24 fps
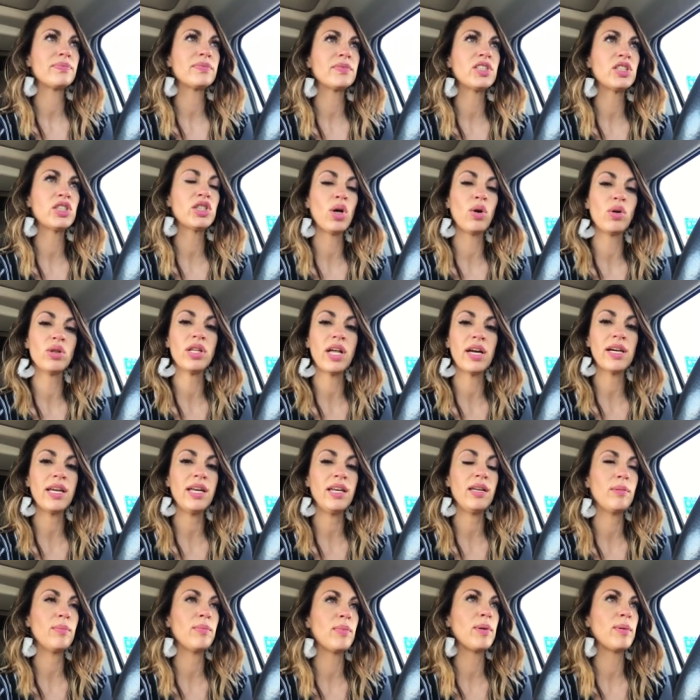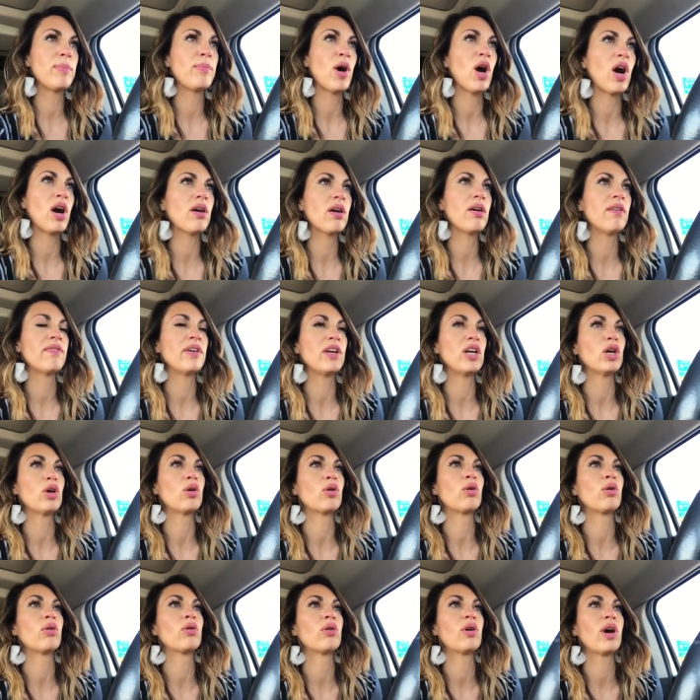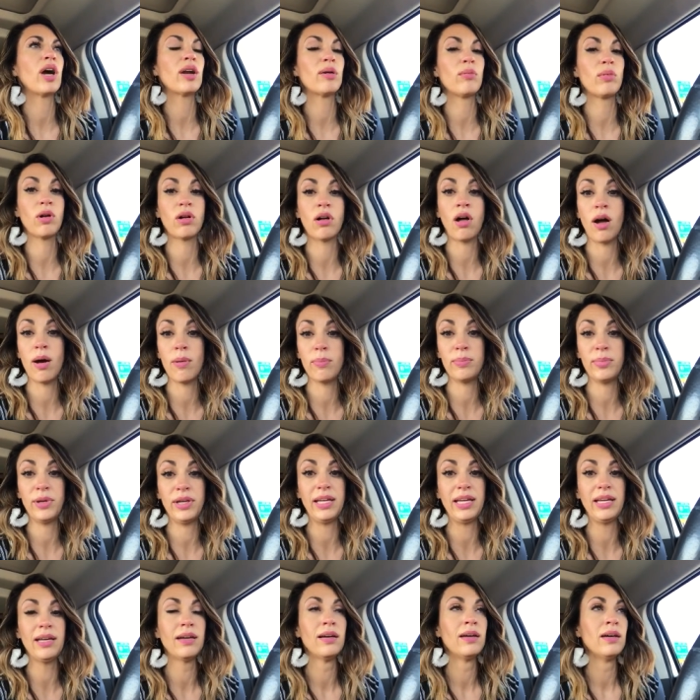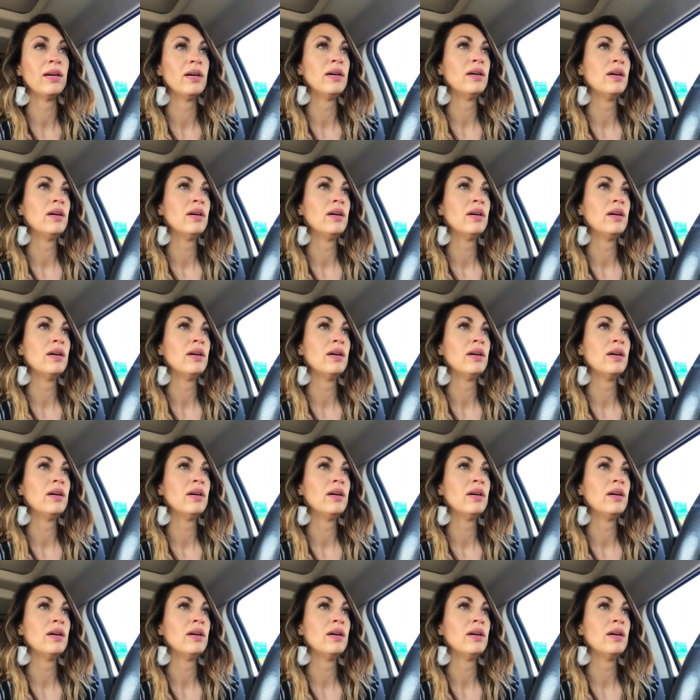so lucky to be part of an incredible company